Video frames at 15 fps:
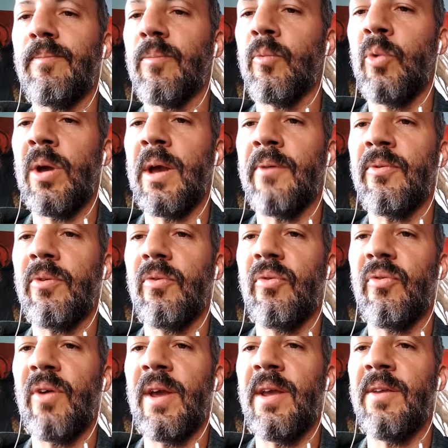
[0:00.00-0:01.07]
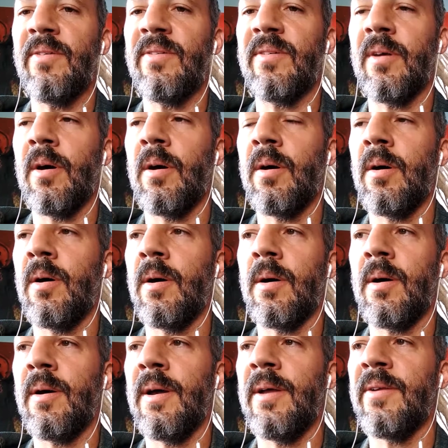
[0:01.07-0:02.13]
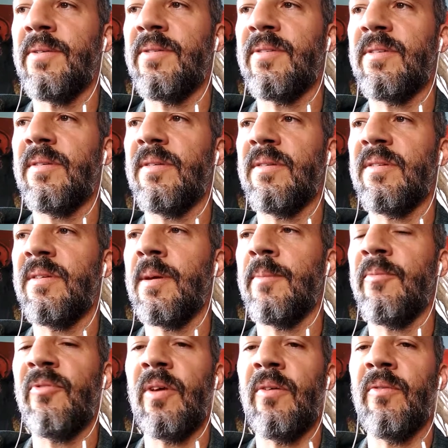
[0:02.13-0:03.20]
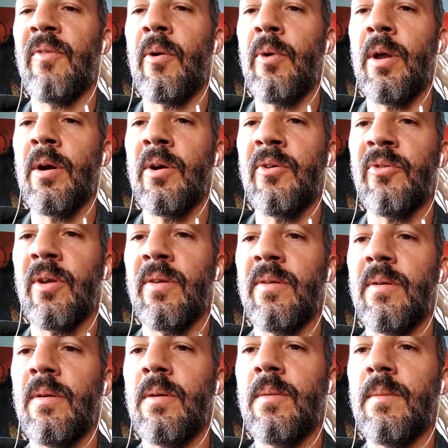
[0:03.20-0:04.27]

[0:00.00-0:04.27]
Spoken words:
we have to face as something very urgent.